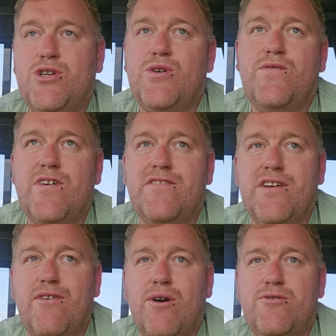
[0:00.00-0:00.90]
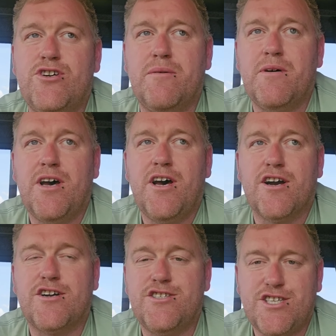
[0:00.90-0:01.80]
250 road trip
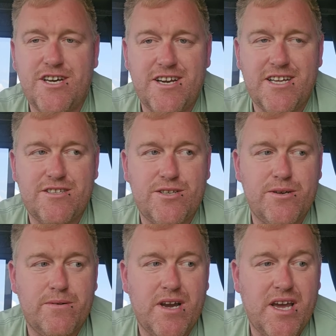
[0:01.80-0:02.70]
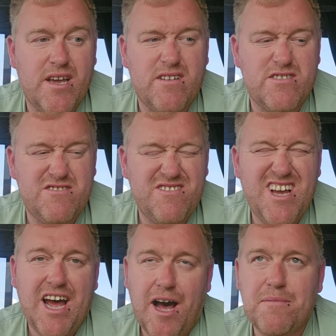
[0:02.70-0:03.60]
can turn into a
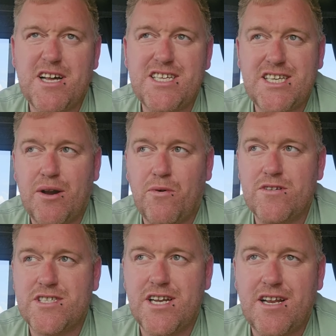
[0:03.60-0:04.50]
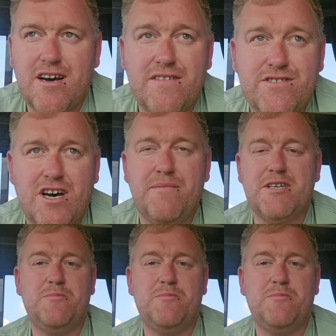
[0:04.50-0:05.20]
I'm going to say a once in a lifetime